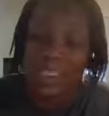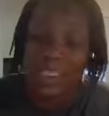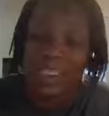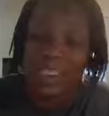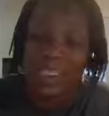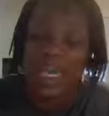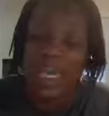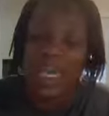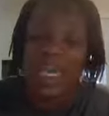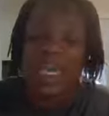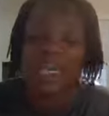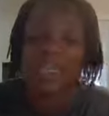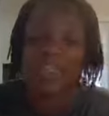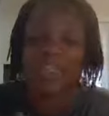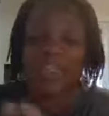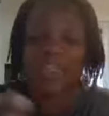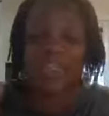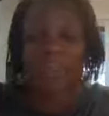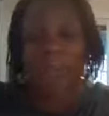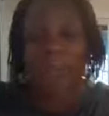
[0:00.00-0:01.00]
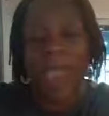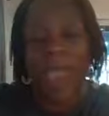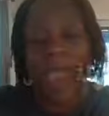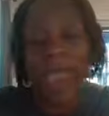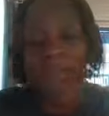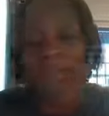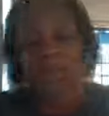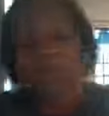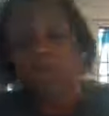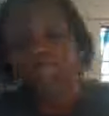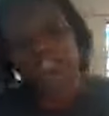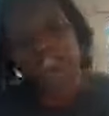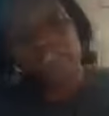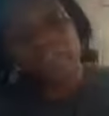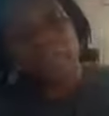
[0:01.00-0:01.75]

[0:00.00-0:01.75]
is, it is the back of the it's